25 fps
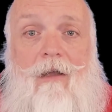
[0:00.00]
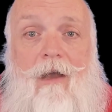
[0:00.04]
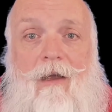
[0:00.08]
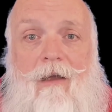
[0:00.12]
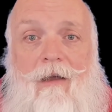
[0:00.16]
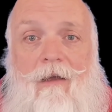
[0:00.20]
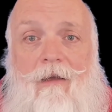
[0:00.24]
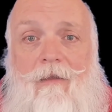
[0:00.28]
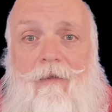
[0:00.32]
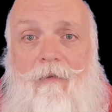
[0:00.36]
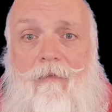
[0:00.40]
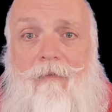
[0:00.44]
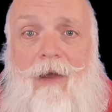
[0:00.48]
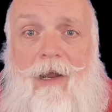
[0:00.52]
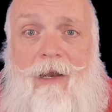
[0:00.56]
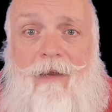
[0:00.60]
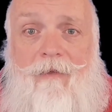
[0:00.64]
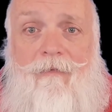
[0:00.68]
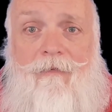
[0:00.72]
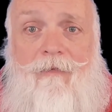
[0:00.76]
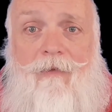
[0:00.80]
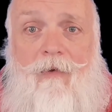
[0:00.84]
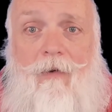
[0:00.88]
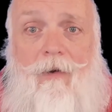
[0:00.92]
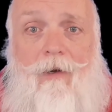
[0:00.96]
the
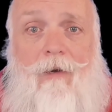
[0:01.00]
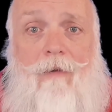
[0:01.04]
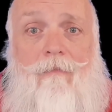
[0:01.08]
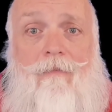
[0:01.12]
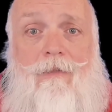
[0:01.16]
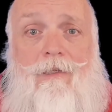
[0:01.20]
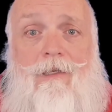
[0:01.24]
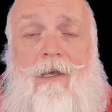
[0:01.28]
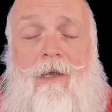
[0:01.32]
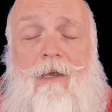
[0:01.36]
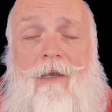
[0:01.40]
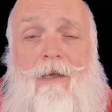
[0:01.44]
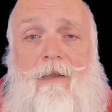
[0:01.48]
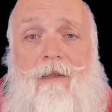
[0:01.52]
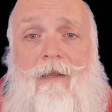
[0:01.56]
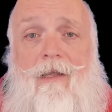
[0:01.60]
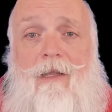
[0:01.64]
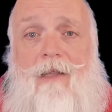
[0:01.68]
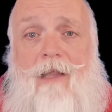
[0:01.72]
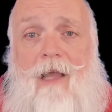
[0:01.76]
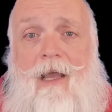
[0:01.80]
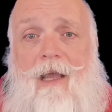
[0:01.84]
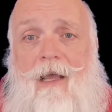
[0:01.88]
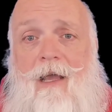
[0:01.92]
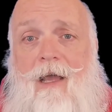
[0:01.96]
Reddit forums
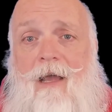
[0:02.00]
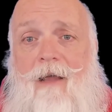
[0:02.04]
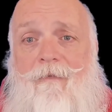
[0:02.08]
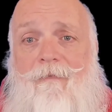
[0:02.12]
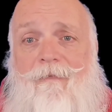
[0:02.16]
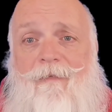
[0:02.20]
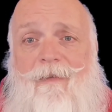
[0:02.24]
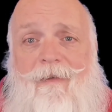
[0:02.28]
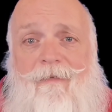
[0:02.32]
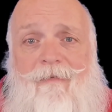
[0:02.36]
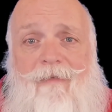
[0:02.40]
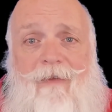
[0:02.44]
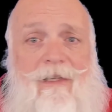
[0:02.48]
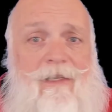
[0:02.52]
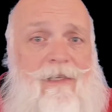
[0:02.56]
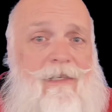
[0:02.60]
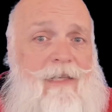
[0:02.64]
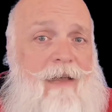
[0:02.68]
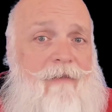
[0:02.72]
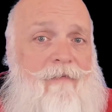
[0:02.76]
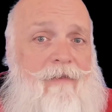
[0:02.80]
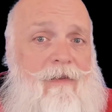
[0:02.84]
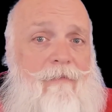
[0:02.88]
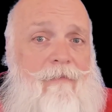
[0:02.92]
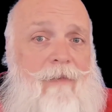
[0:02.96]
that they had
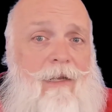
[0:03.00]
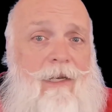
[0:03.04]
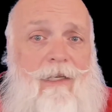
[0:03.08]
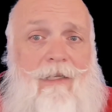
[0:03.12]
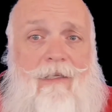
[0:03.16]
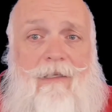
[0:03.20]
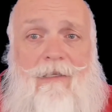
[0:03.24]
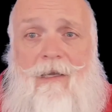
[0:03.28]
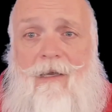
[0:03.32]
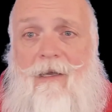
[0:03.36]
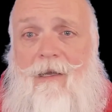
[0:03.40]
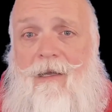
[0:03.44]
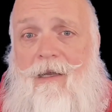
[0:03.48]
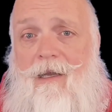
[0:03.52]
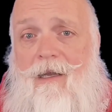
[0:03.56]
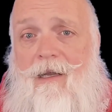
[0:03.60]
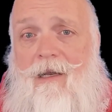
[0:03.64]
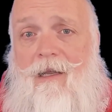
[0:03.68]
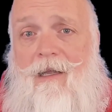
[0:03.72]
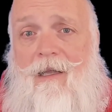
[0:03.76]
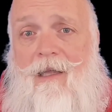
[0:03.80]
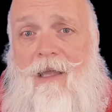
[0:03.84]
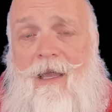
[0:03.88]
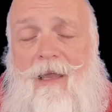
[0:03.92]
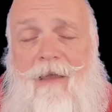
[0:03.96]
57 minutes, and
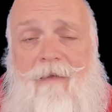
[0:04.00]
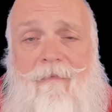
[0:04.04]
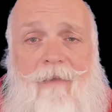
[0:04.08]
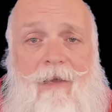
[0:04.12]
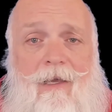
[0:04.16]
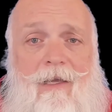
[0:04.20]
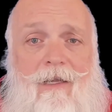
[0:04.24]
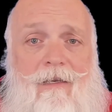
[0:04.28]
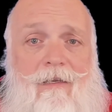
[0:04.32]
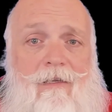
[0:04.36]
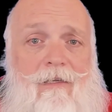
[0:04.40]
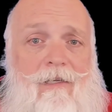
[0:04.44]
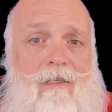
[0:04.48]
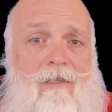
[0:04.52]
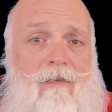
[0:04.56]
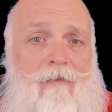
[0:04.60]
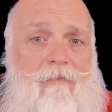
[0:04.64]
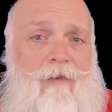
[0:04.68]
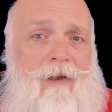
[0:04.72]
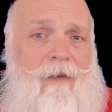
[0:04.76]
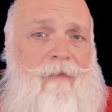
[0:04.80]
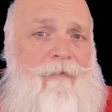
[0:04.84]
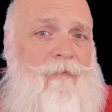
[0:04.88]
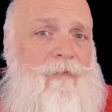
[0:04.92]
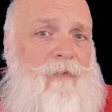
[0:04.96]
it came in just
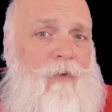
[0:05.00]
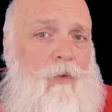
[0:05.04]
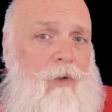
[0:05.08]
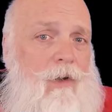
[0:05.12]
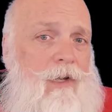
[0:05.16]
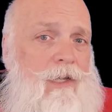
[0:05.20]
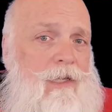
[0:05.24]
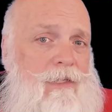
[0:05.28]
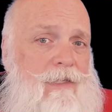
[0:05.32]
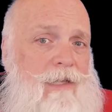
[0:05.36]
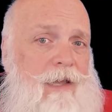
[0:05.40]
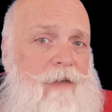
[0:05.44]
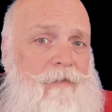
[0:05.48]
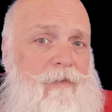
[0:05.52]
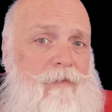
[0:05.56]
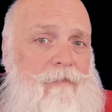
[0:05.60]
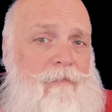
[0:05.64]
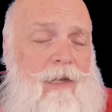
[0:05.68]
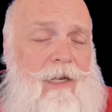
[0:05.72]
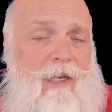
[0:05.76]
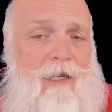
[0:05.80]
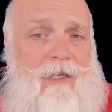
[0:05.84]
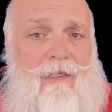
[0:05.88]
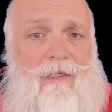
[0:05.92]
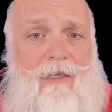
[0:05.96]
around 47
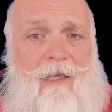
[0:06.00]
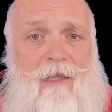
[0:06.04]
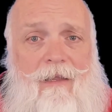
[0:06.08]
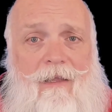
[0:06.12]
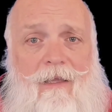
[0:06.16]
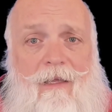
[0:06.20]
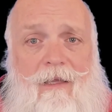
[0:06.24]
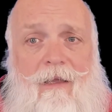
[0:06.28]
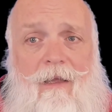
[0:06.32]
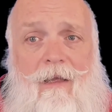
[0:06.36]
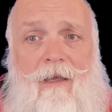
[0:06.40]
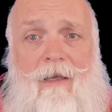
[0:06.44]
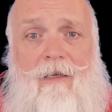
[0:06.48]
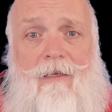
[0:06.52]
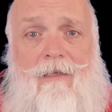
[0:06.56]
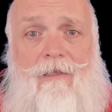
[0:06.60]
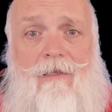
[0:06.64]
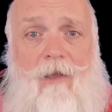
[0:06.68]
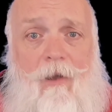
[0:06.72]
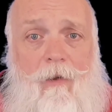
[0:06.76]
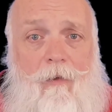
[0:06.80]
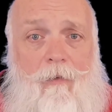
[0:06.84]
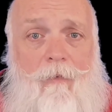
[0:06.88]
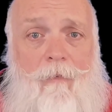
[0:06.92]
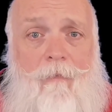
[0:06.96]
minutes, I think.
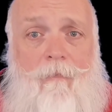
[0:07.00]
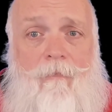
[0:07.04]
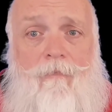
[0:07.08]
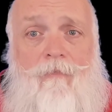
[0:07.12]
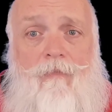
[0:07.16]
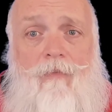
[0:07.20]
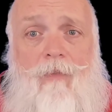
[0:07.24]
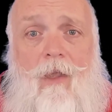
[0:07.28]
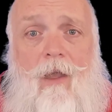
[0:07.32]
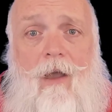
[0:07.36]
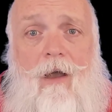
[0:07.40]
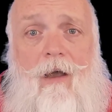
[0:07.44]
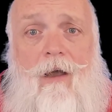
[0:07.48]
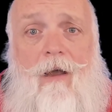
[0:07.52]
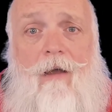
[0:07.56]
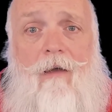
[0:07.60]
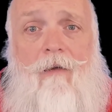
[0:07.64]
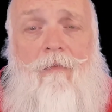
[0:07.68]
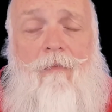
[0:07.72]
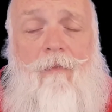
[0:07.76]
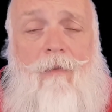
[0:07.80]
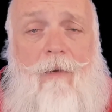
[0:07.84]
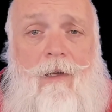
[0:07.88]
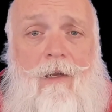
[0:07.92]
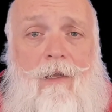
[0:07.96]
So
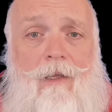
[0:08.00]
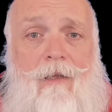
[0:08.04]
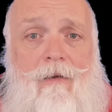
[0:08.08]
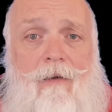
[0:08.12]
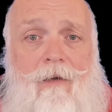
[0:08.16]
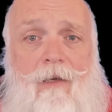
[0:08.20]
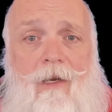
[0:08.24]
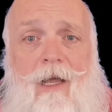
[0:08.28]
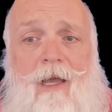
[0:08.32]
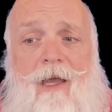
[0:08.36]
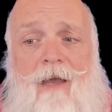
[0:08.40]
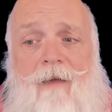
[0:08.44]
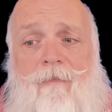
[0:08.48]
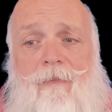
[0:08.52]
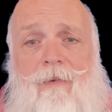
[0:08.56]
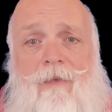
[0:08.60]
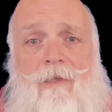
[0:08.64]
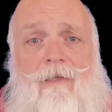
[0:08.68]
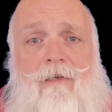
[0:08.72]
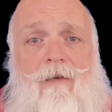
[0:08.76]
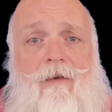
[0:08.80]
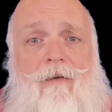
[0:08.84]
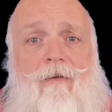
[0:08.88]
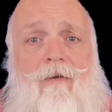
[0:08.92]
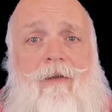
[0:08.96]
really good
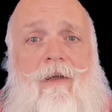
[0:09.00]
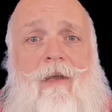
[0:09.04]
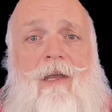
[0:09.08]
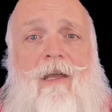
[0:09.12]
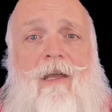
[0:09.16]
episode.